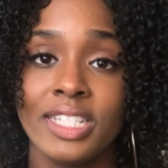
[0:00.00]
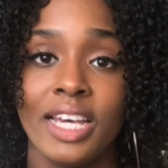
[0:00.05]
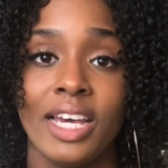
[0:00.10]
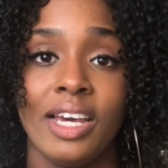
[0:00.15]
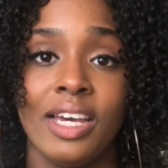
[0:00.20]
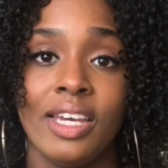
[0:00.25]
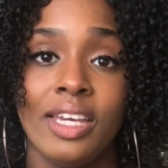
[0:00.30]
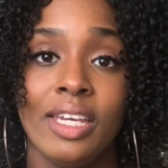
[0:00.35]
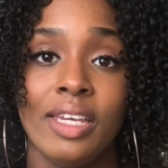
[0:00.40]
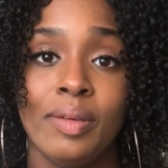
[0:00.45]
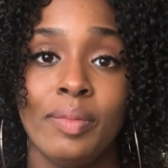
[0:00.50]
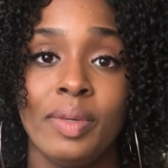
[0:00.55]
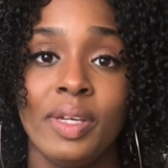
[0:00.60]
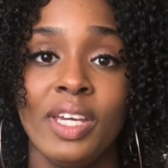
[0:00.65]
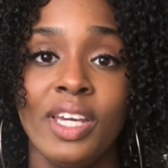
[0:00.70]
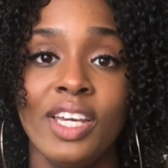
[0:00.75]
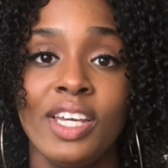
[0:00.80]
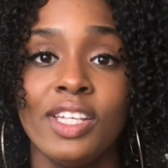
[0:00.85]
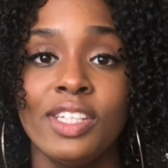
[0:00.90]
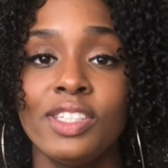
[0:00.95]
time
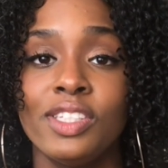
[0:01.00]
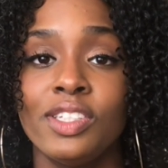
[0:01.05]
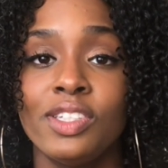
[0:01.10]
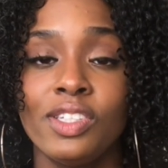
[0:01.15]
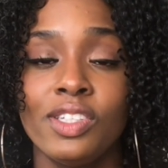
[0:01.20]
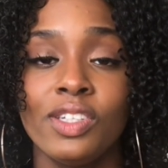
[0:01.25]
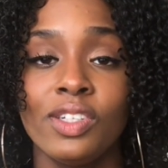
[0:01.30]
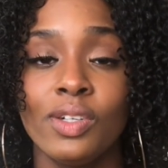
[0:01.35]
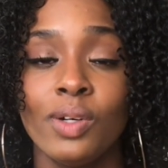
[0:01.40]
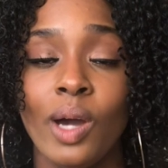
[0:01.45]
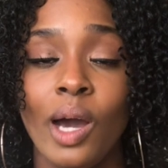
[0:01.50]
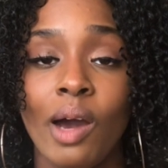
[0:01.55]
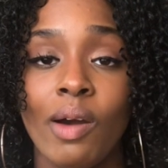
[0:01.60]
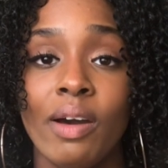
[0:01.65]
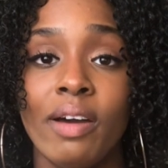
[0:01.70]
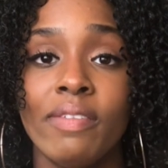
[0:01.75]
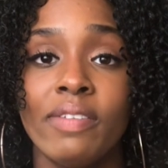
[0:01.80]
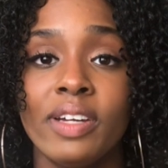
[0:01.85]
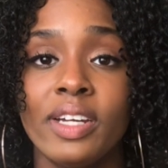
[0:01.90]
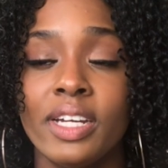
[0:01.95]
to do,
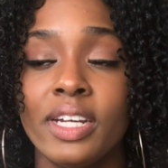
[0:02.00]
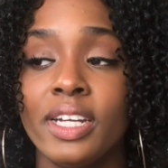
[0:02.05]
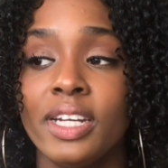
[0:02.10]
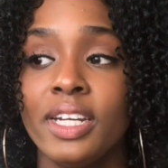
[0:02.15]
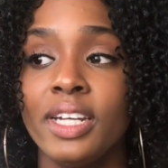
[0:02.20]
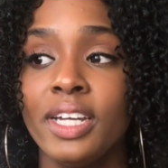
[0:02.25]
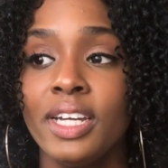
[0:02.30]
however,